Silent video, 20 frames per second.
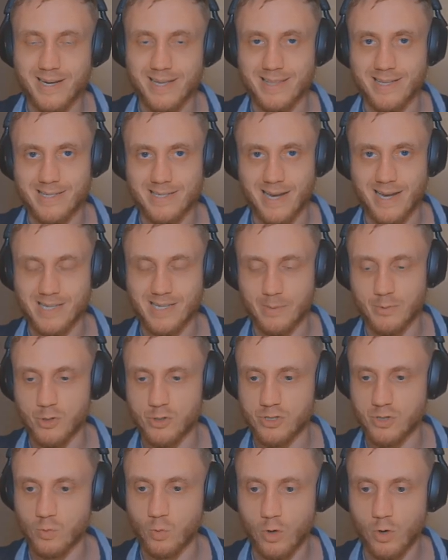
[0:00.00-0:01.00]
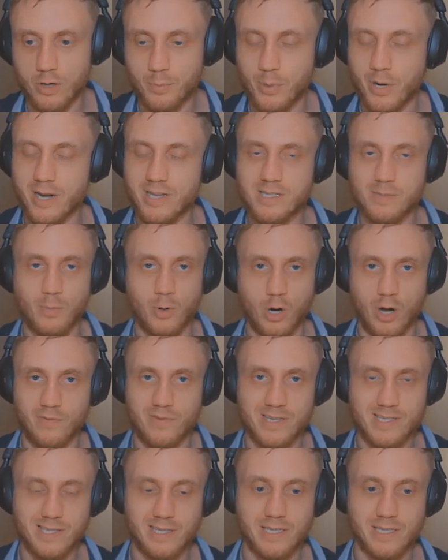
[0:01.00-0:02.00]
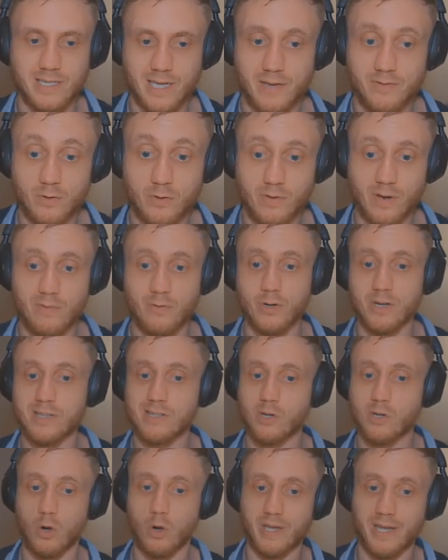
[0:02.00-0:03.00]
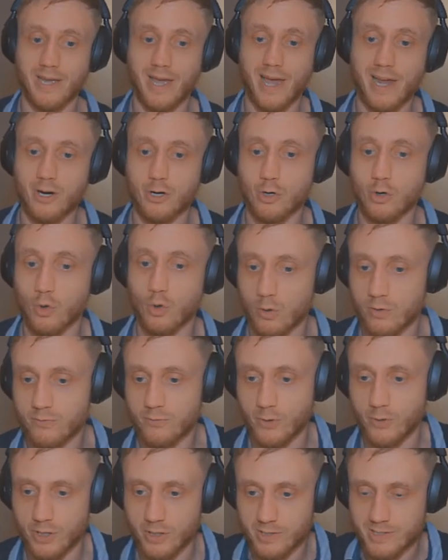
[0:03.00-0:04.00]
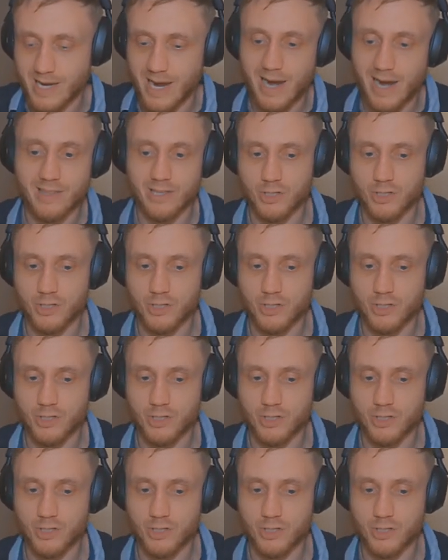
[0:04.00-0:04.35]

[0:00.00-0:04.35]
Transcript: In this case, I'm using WordPress, but obviously if you've ever installed a header or footer tag,